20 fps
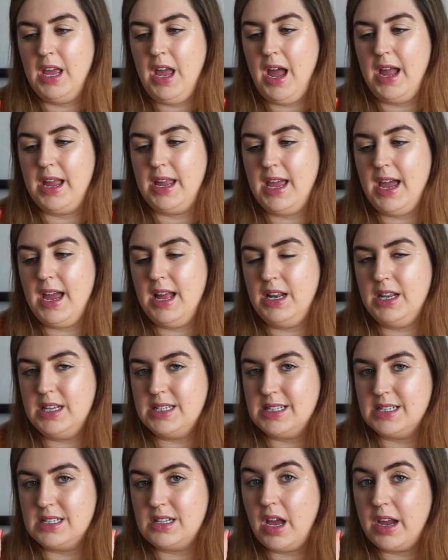Again, this
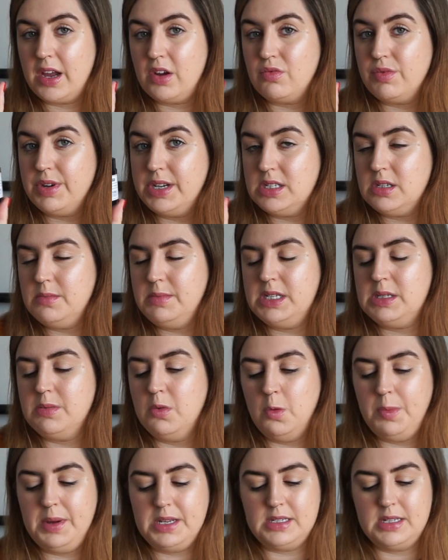is like a reasonably small
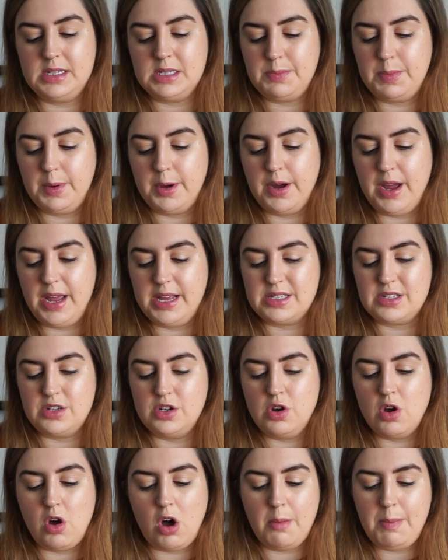business, but it's
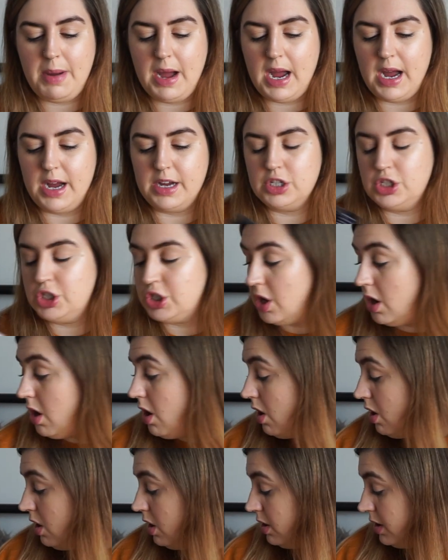not a patch
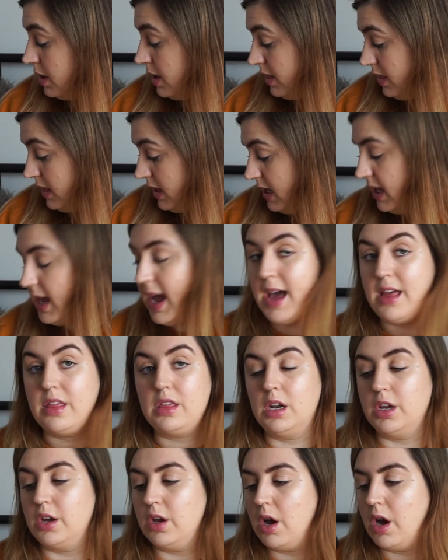on the
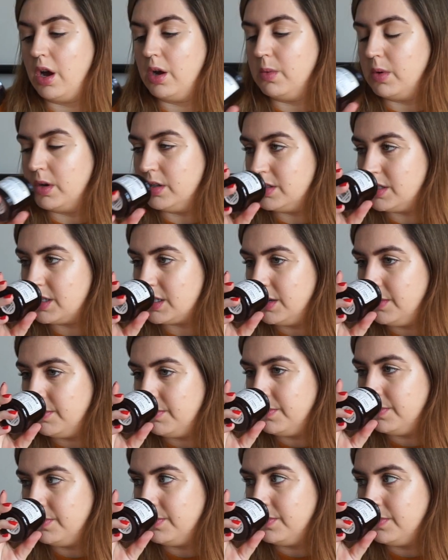Ethel & Co ones.
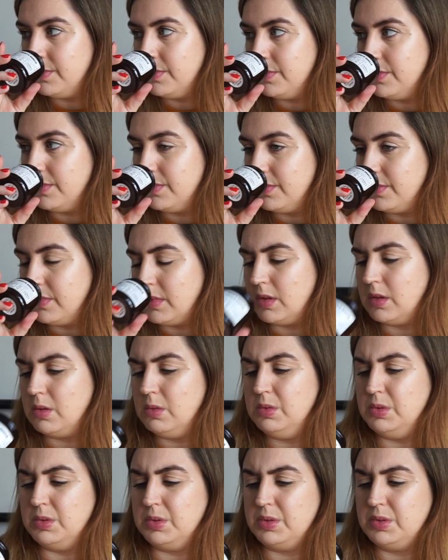
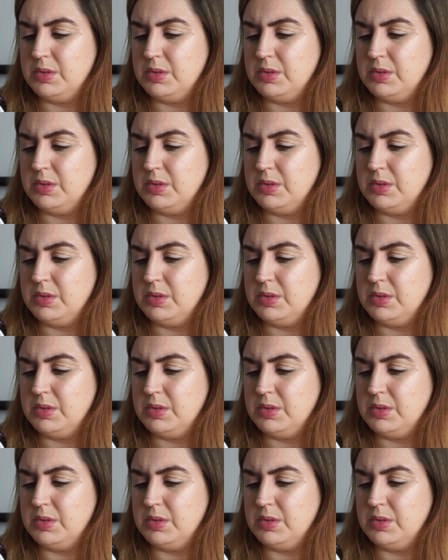Ooh.